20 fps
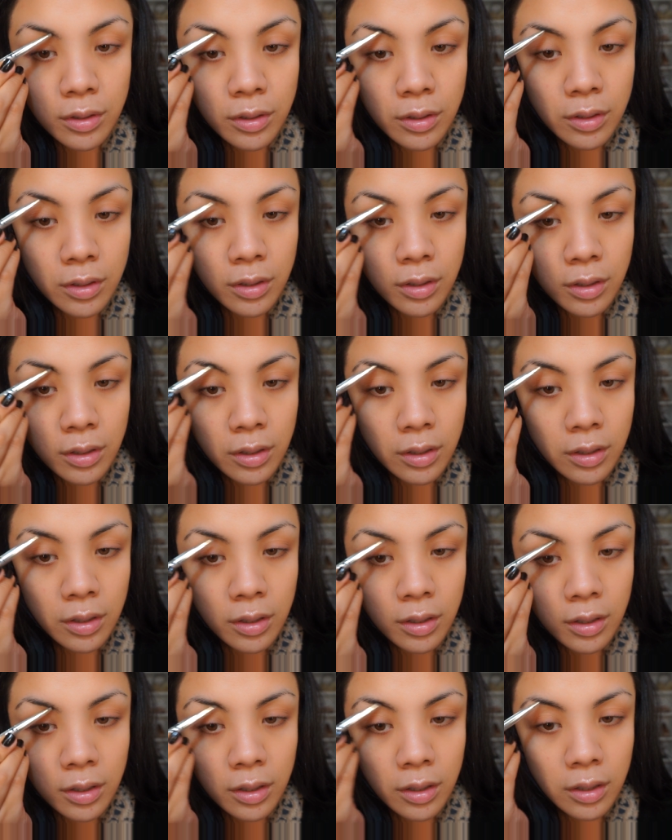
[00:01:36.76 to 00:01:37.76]

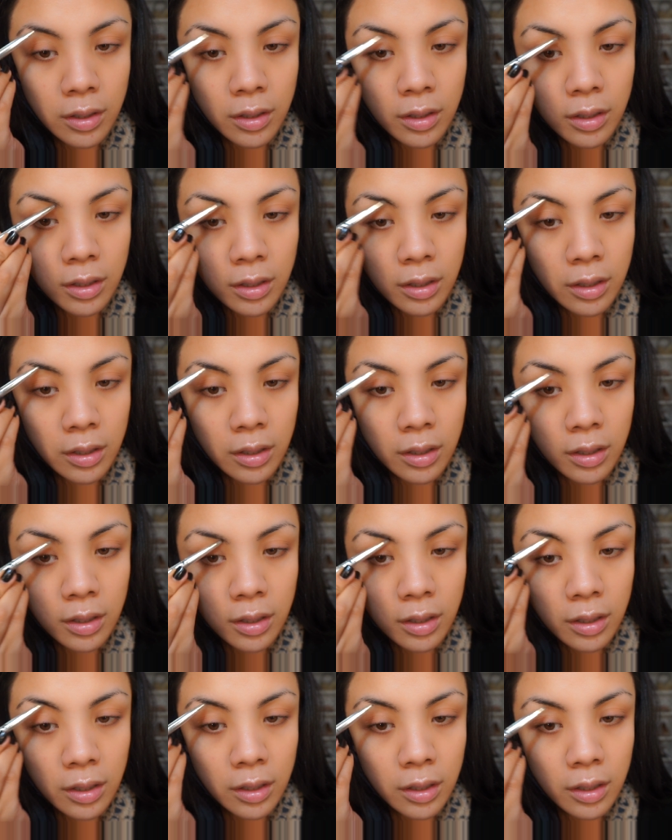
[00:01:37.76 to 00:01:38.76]

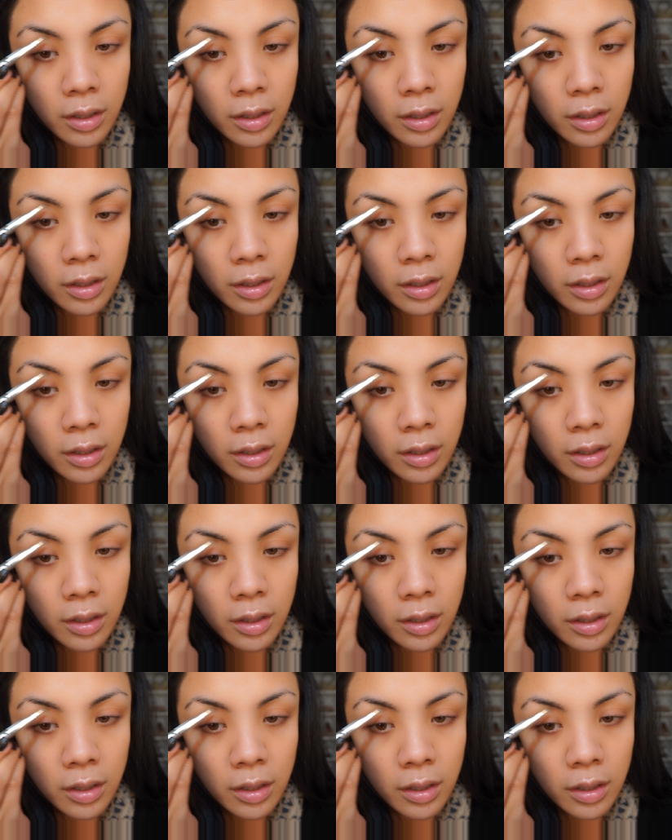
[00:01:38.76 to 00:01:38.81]
Nothing is said.